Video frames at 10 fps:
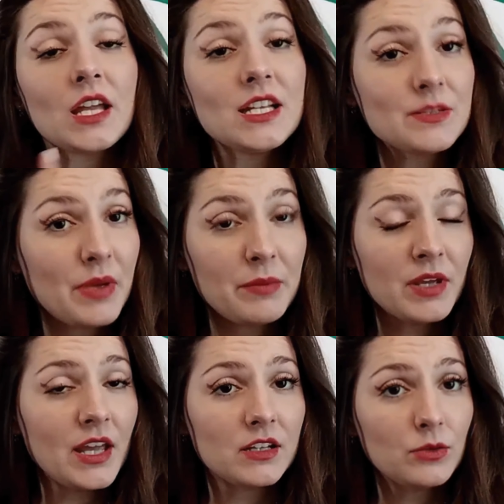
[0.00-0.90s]
Is
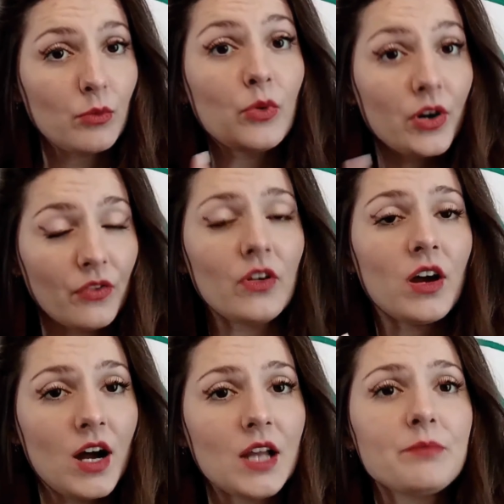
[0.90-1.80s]
BABYCAT worth the
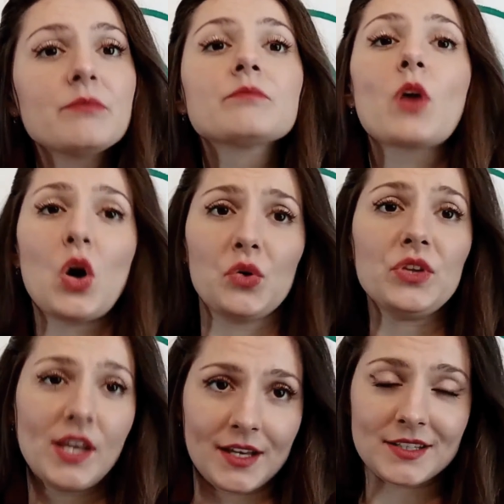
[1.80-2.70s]
hype? Oh
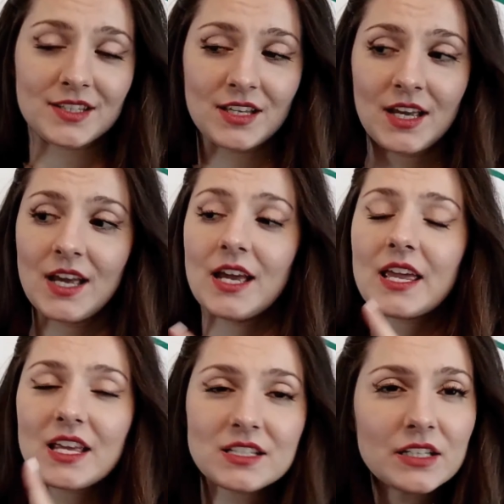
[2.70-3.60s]
yes.
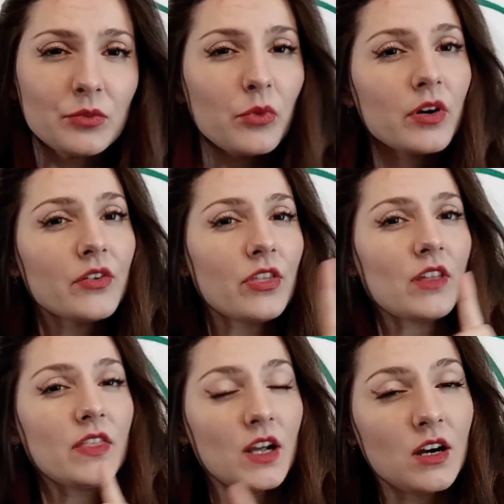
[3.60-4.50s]
Is it worth
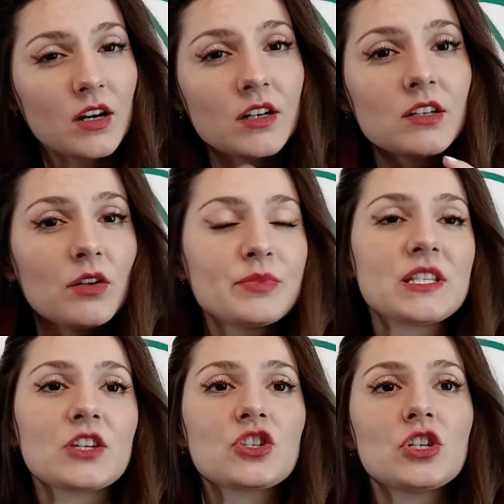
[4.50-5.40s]
the current
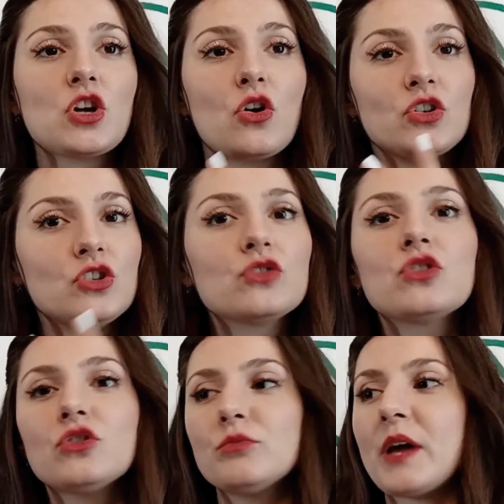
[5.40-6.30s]
obsession on
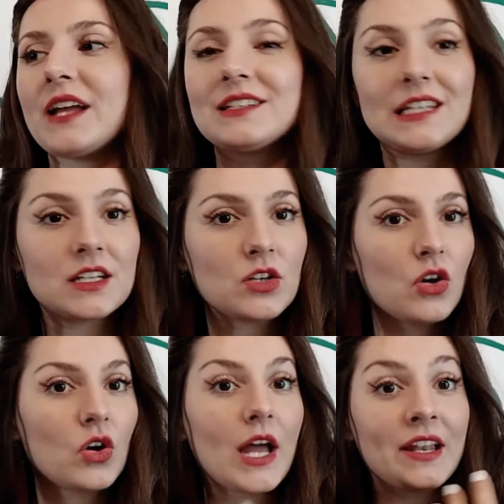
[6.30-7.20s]
YouTube and
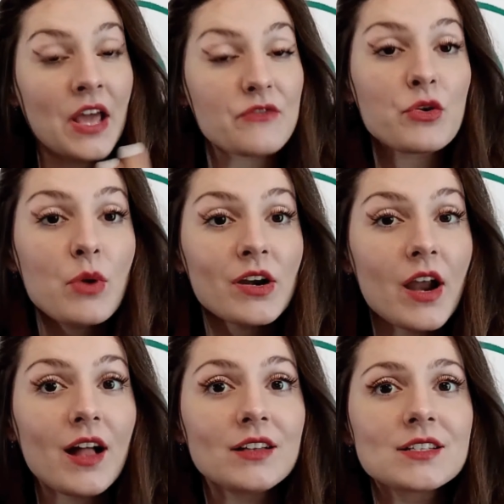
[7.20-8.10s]
TikTok and everywhere
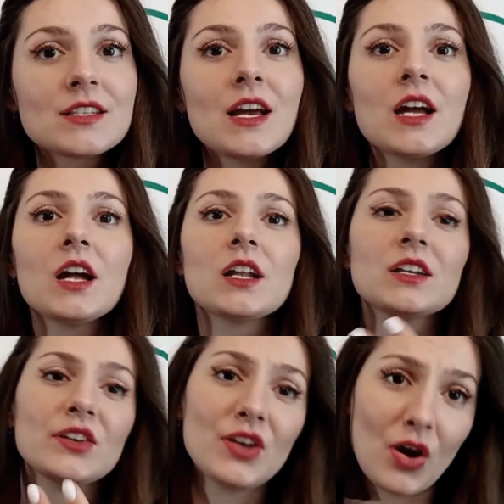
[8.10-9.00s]
else?
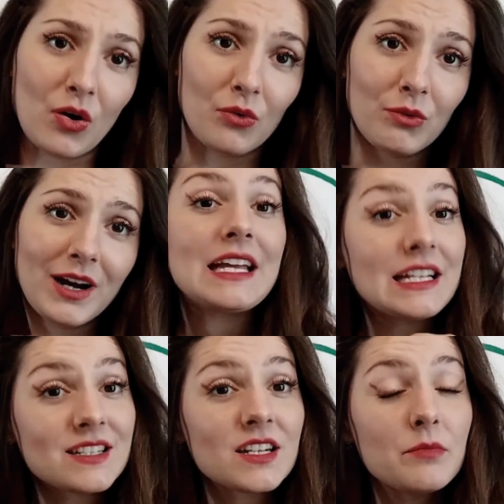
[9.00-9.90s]
No.
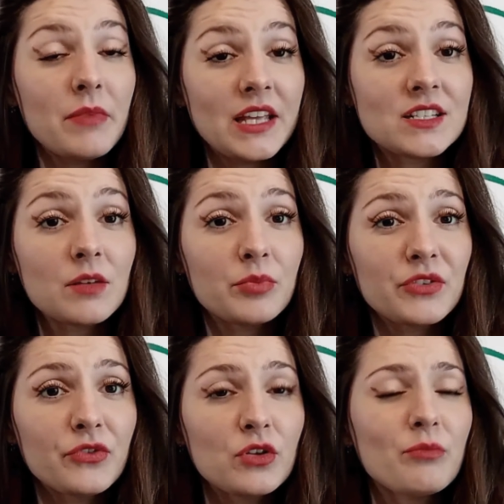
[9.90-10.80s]
It's an amazing
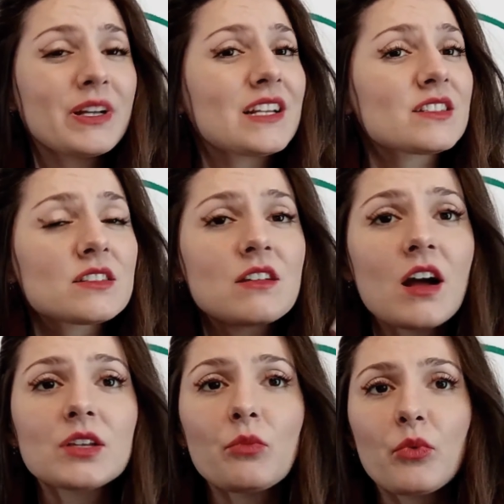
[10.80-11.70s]
perfume, but it's
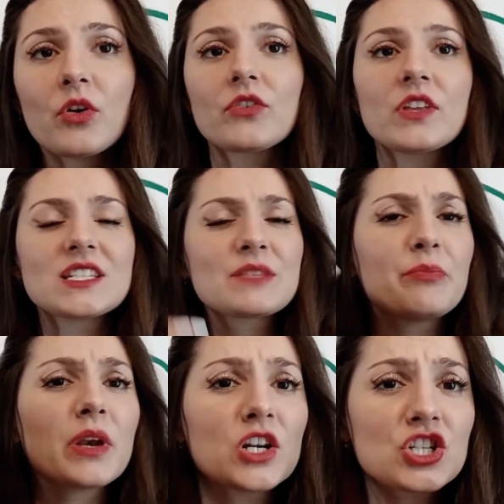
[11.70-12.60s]
not worth
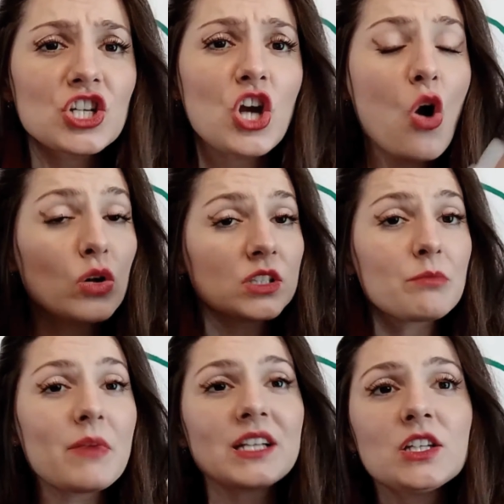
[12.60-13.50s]
splurging all
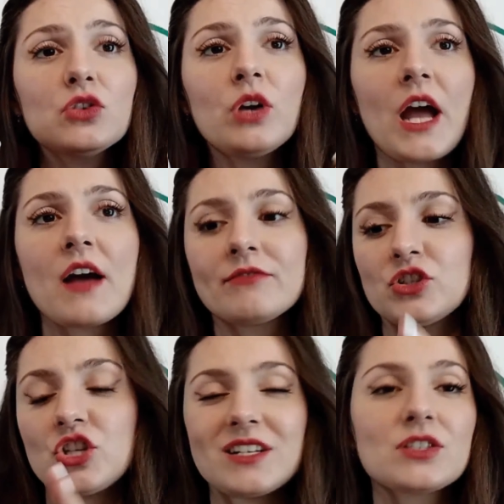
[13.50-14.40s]
the money you
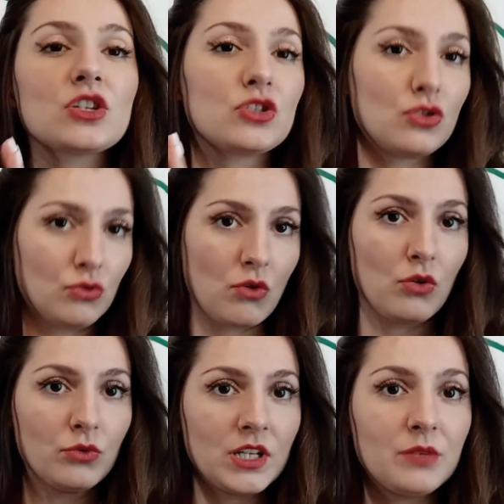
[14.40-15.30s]
have just to
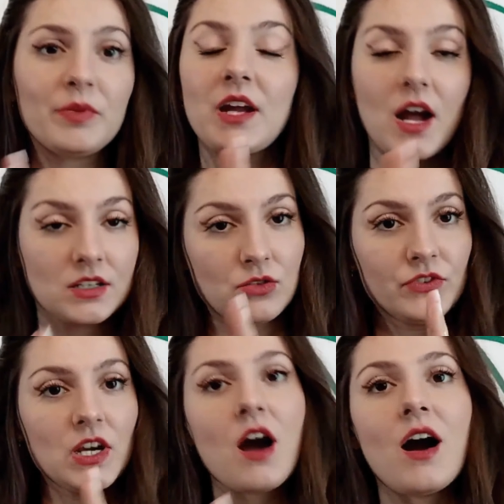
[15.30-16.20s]
own it because
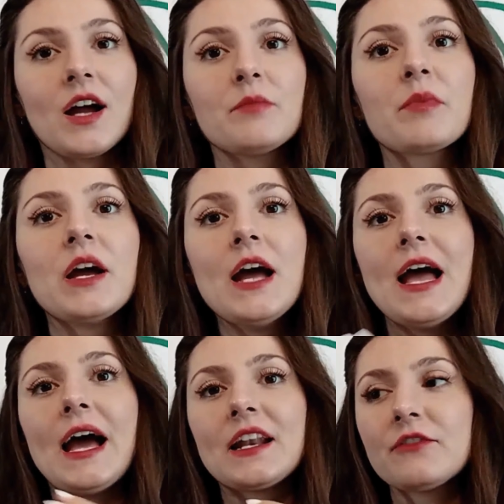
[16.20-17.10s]
of the hype.
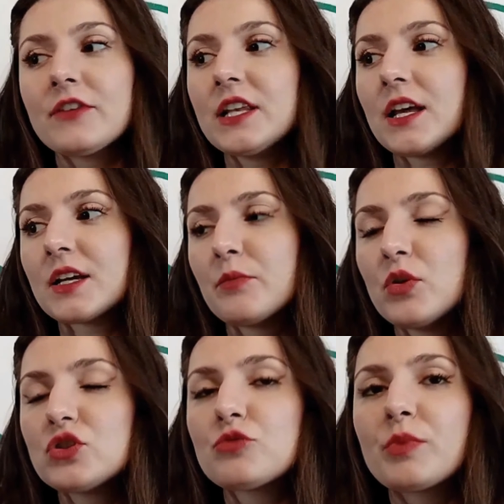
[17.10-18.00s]
And I feel like
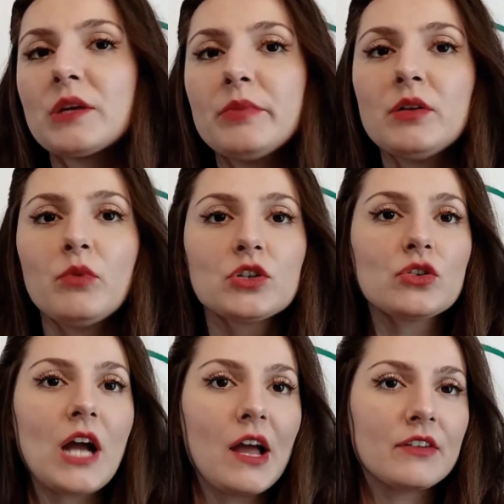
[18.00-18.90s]
most people want
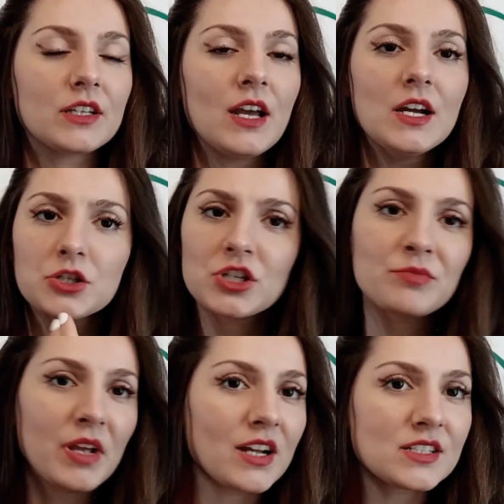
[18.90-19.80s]
to have it
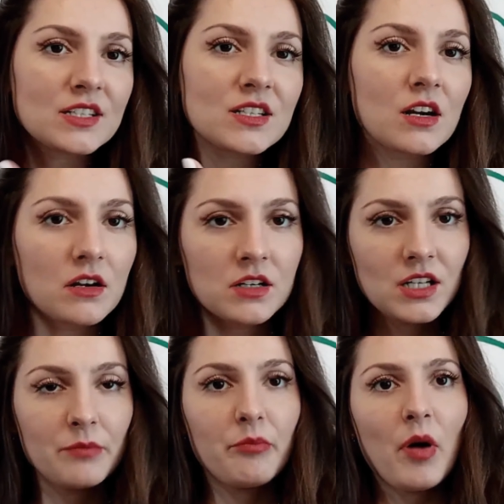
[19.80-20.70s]
just because it's
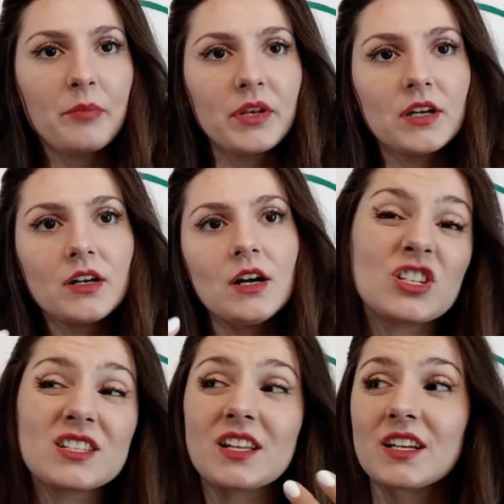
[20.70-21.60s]
currently popular,
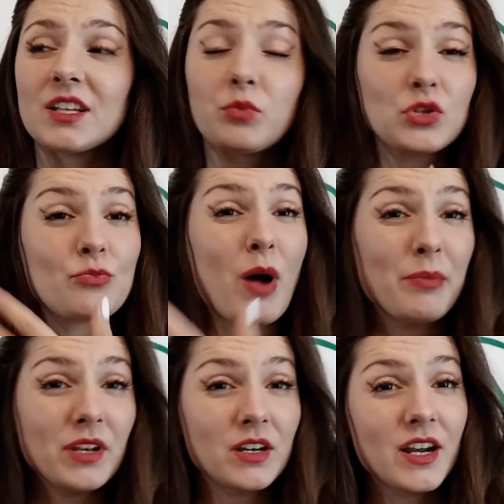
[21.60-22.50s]
just like it was
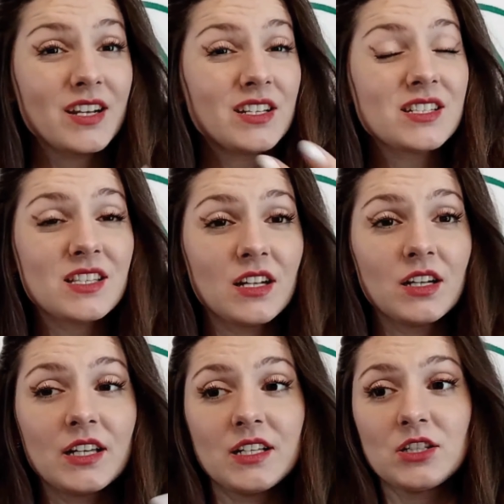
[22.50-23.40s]
popular and it
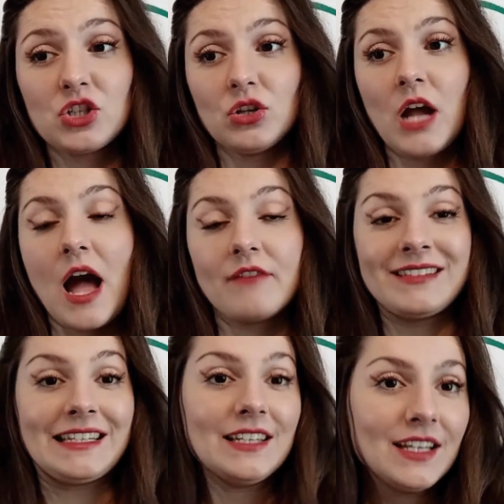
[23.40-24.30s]
still is to have
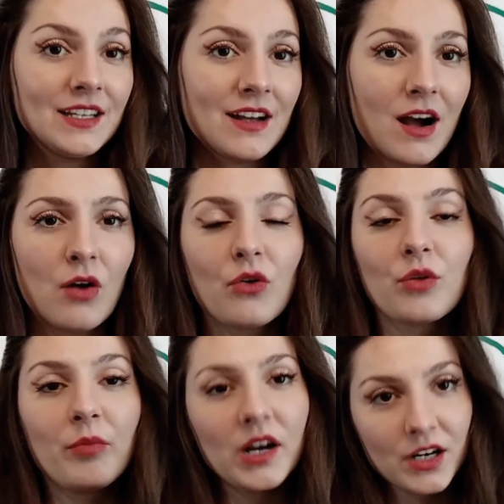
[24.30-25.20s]
Delina
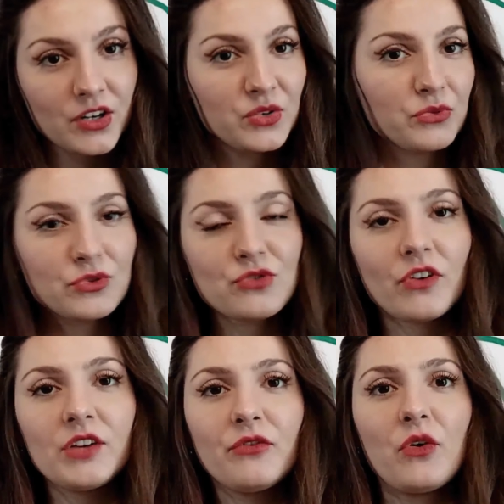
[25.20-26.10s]
or Baccarat Rouge
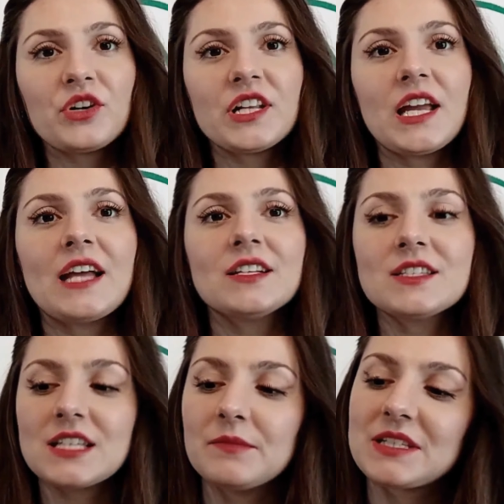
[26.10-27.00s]
540, and
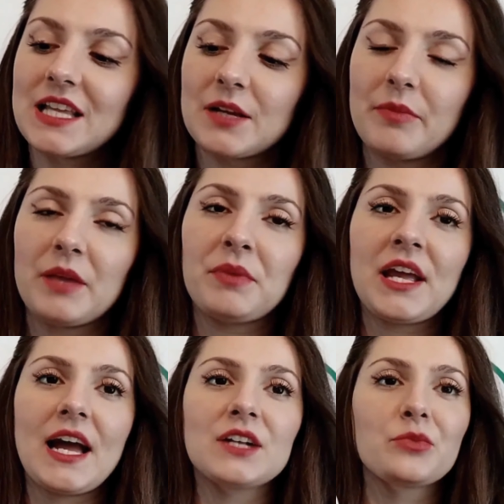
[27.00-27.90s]
it seems like
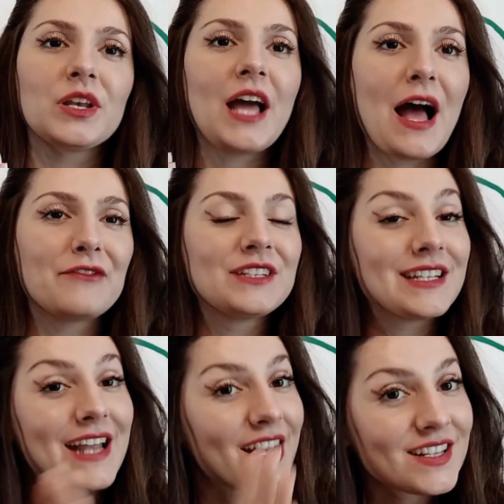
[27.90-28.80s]
BABYCAT will have
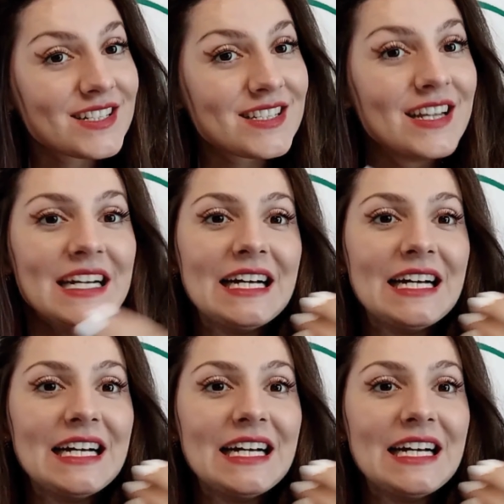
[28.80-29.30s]
the next